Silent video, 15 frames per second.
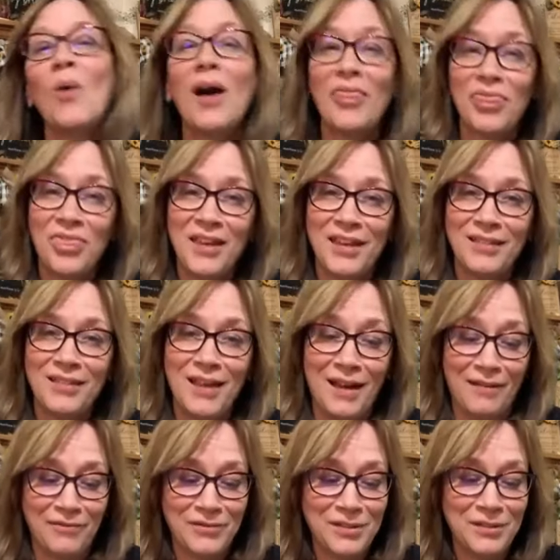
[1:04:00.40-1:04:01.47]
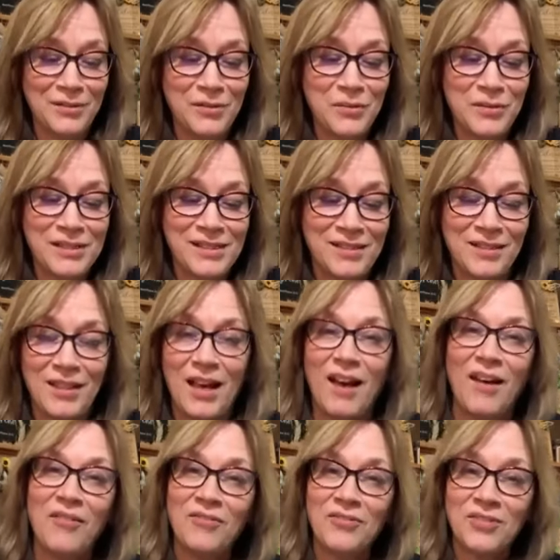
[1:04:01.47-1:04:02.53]
One thing left. Do you know what's
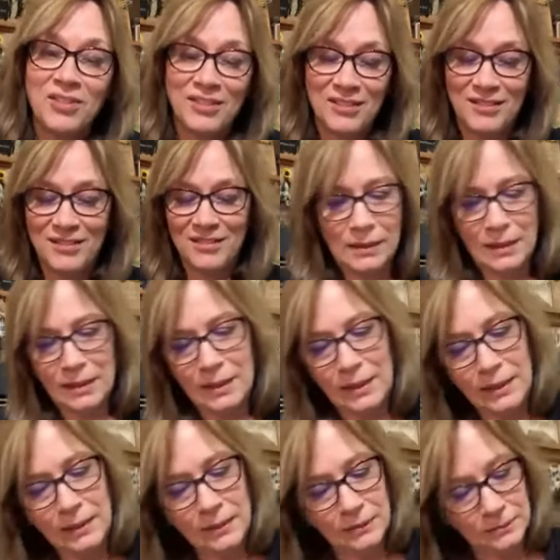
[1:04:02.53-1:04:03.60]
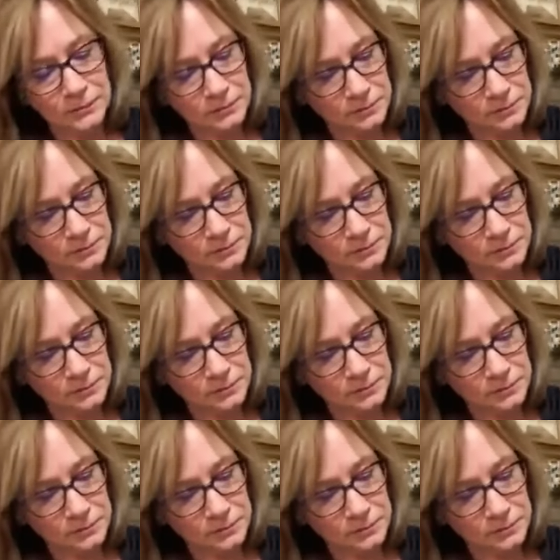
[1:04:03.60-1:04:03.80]
left? I think.